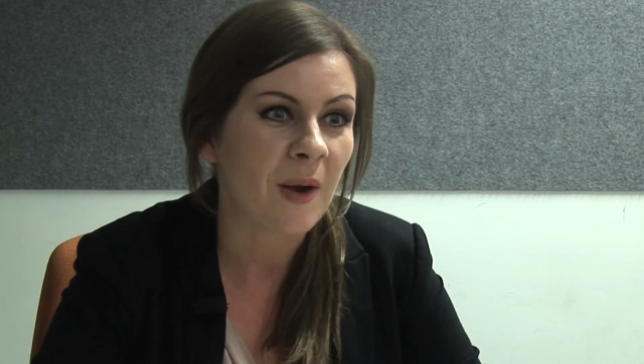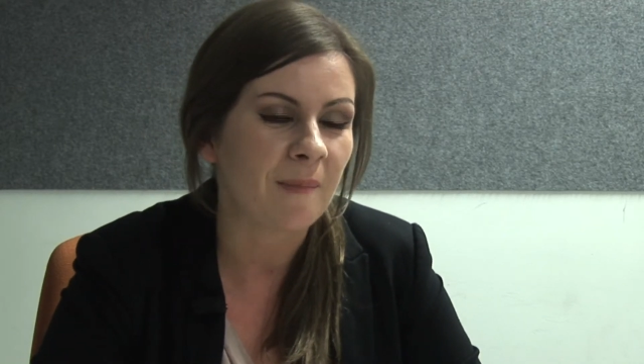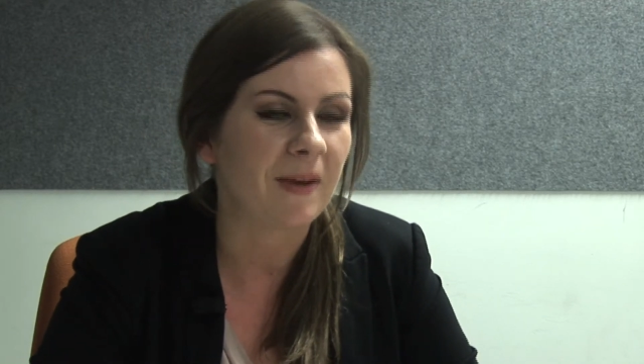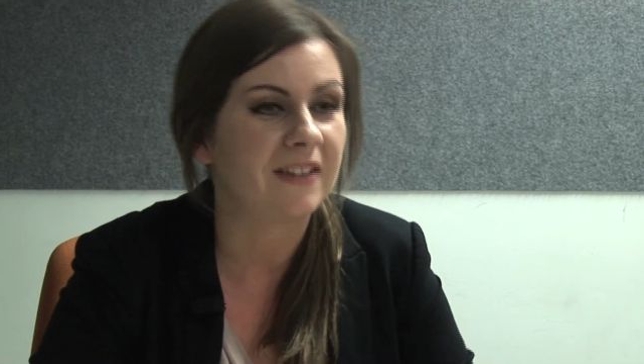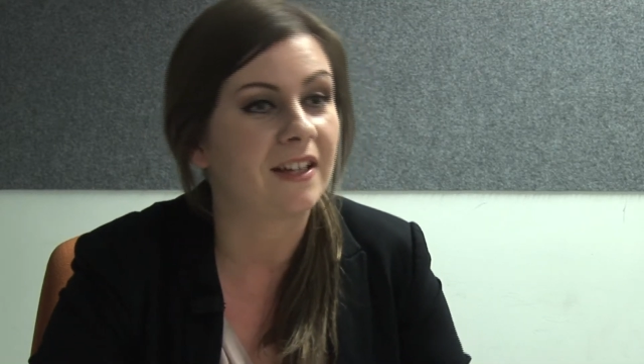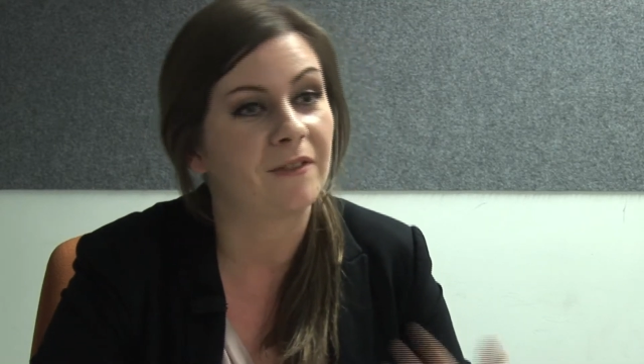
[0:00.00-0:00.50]

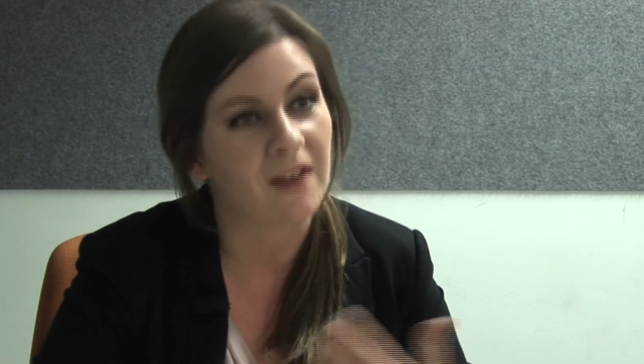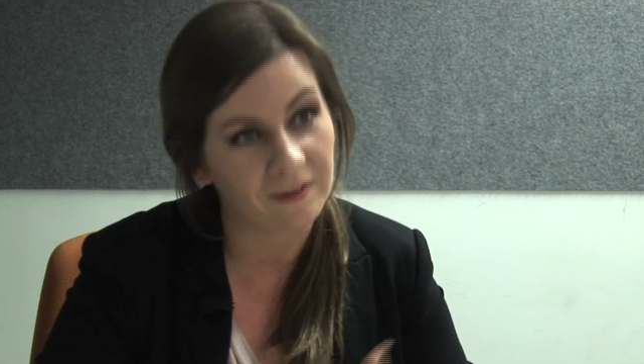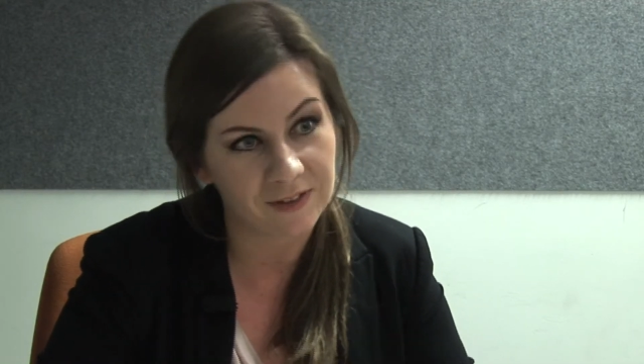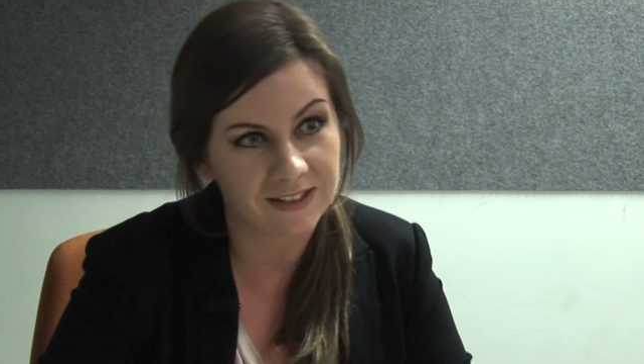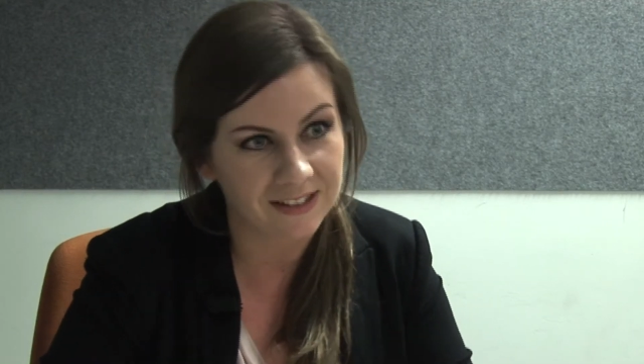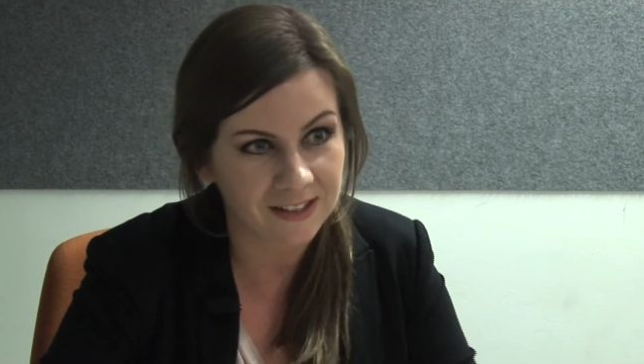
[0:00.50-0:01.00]
Myself, I've
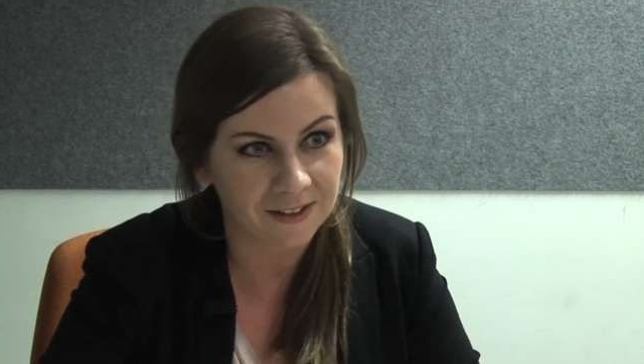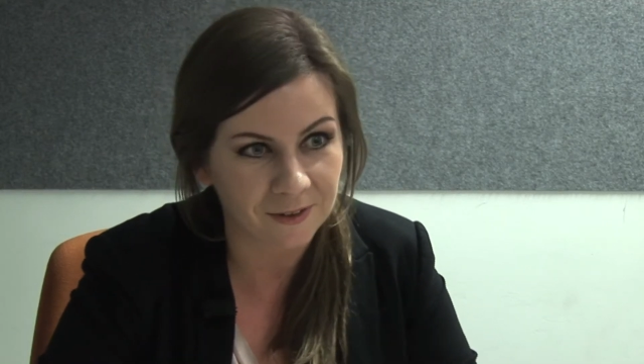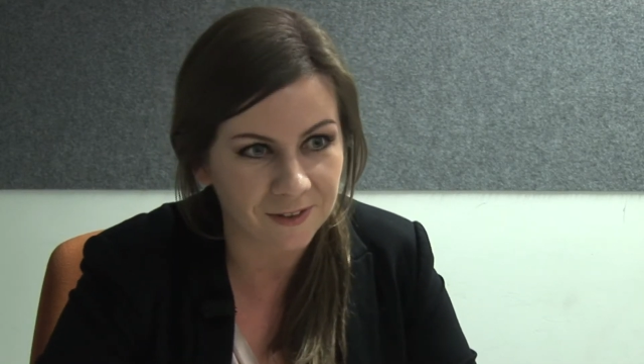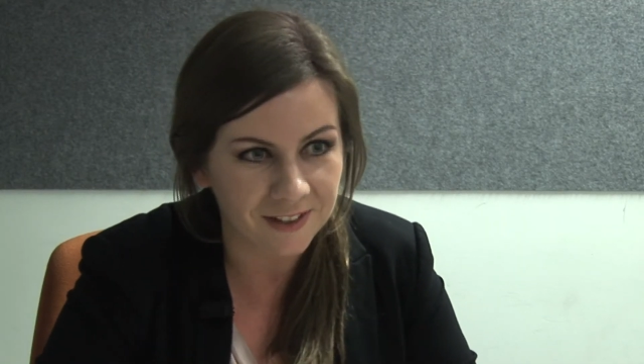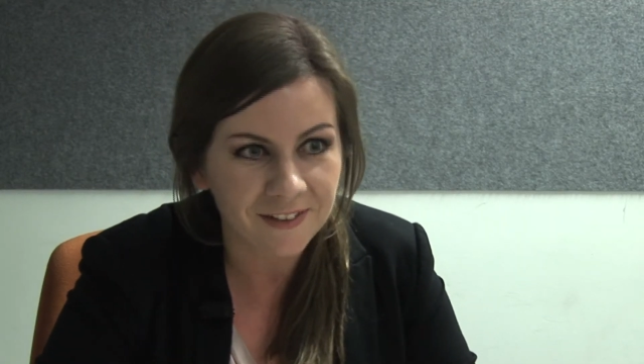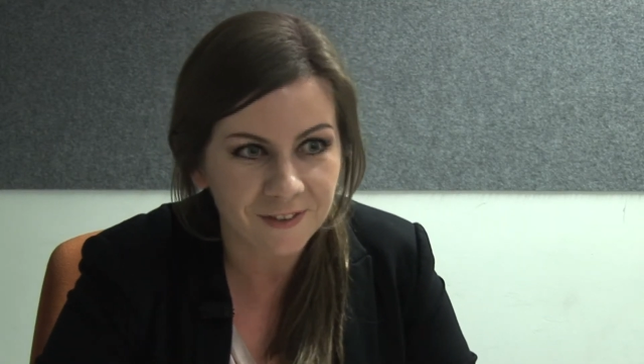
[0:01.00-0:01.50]
studied in
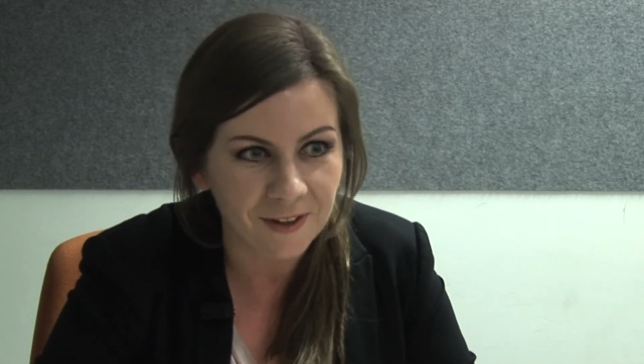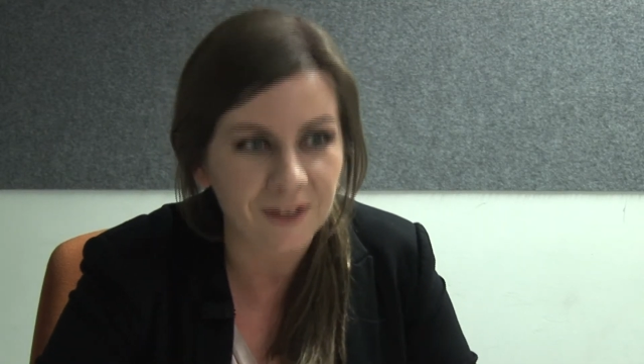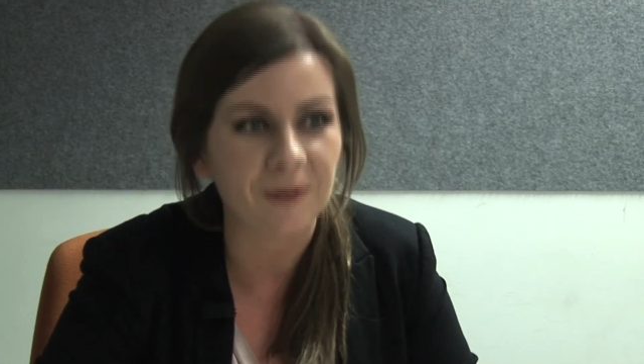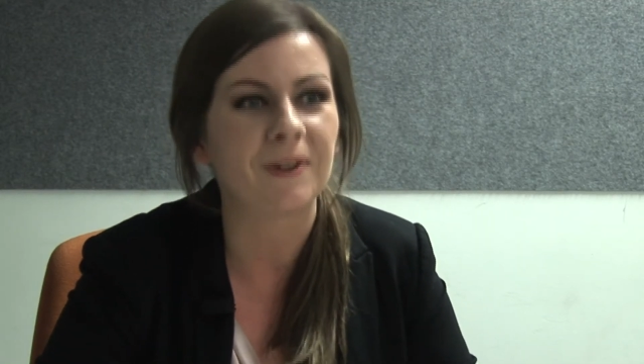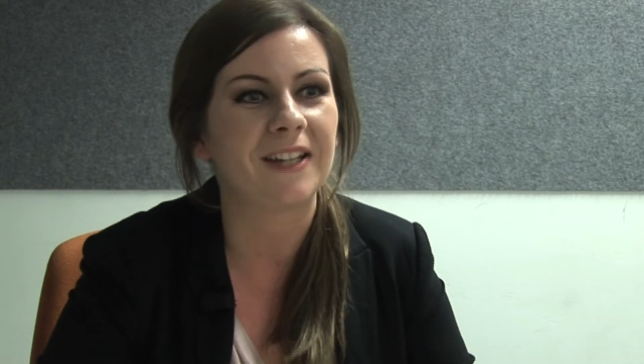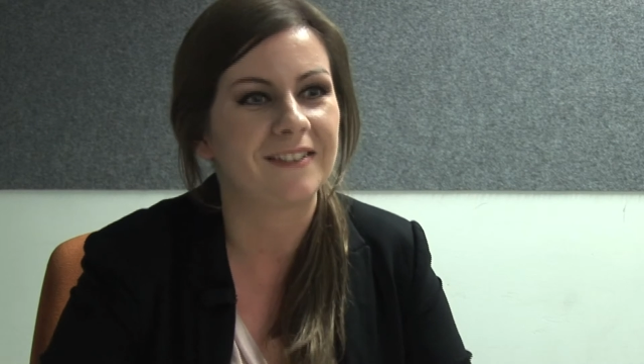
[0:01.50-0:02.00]
London, so I
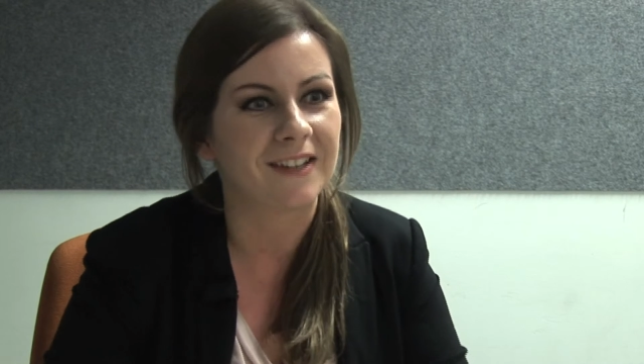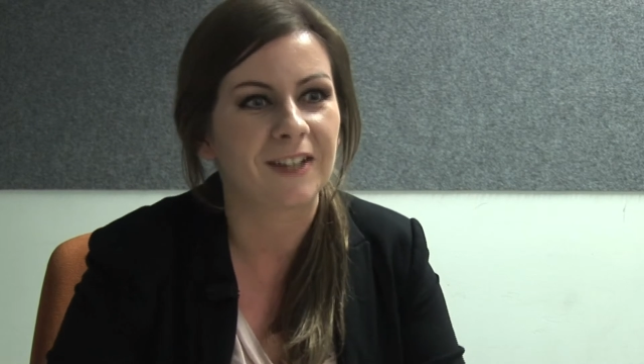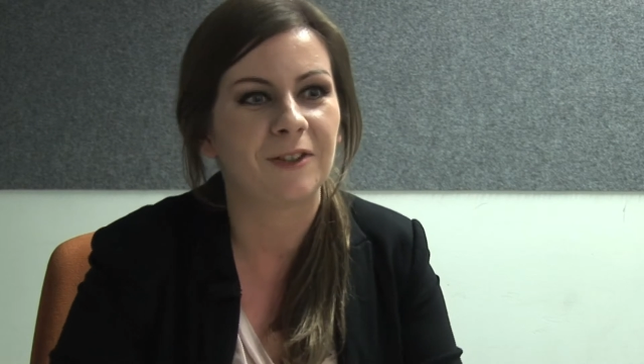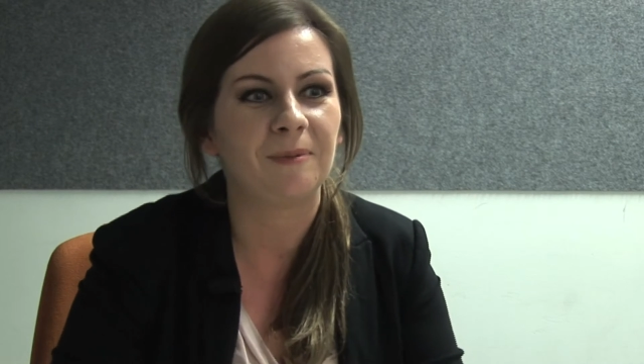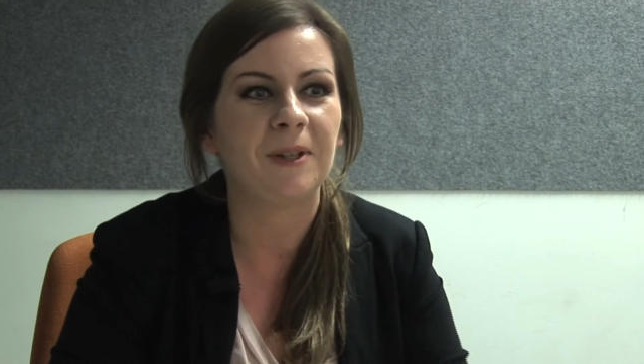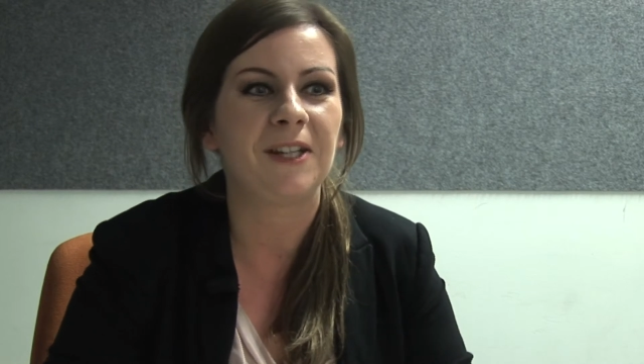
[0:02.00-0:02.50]
know what it's
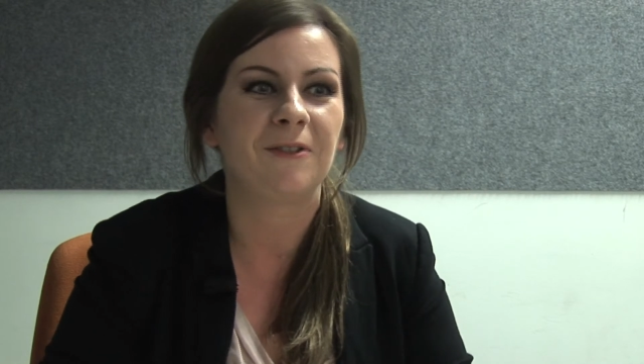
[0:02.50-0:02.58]
like to be an